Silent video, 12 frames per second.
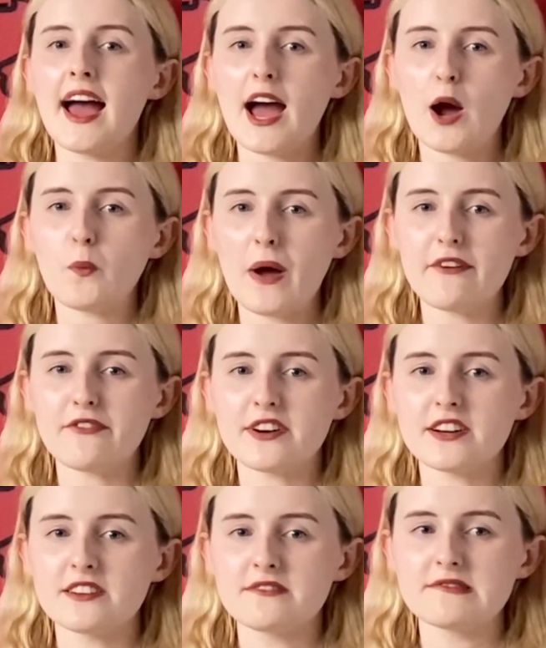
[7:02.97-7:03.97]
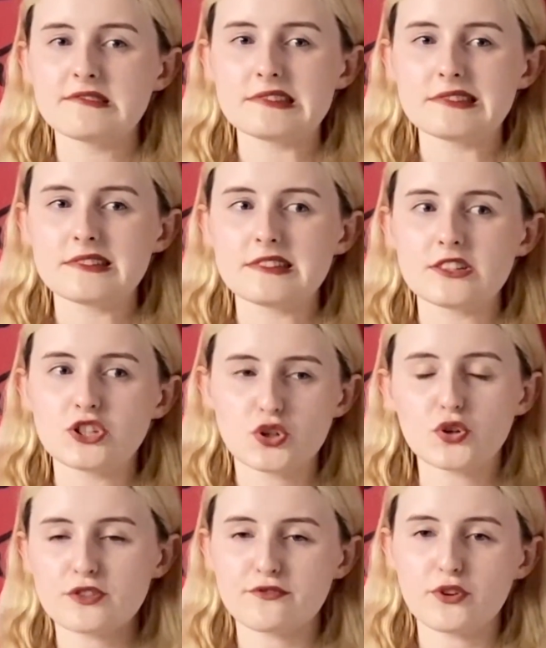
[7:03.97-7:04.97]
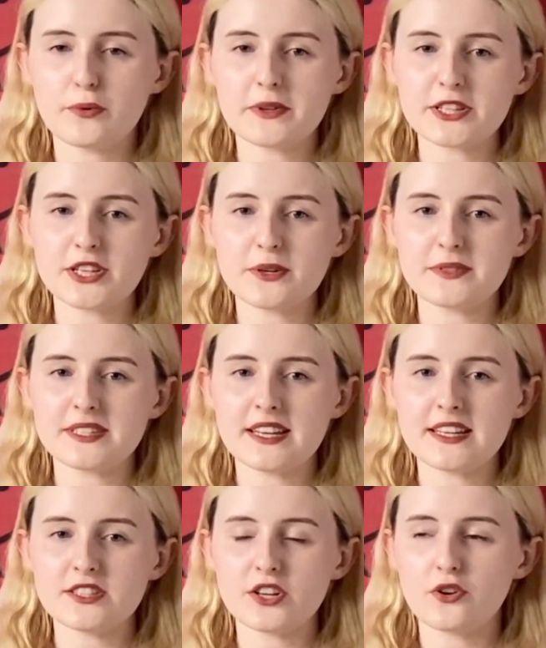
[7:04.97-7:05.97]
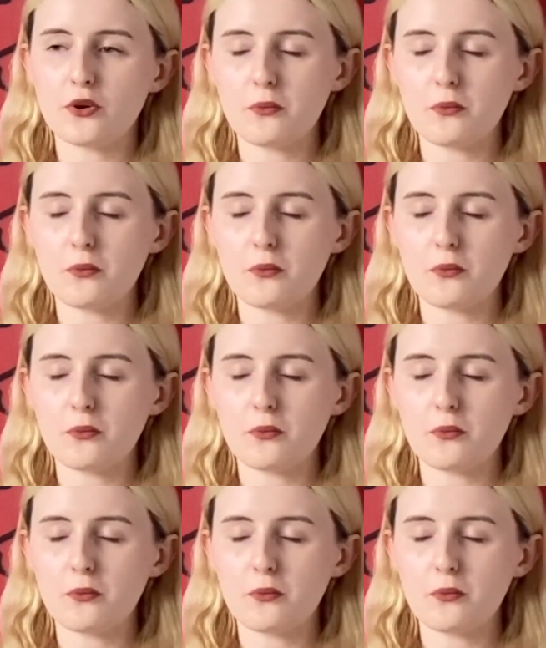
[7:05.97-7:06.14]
However, shorter Formula 2 season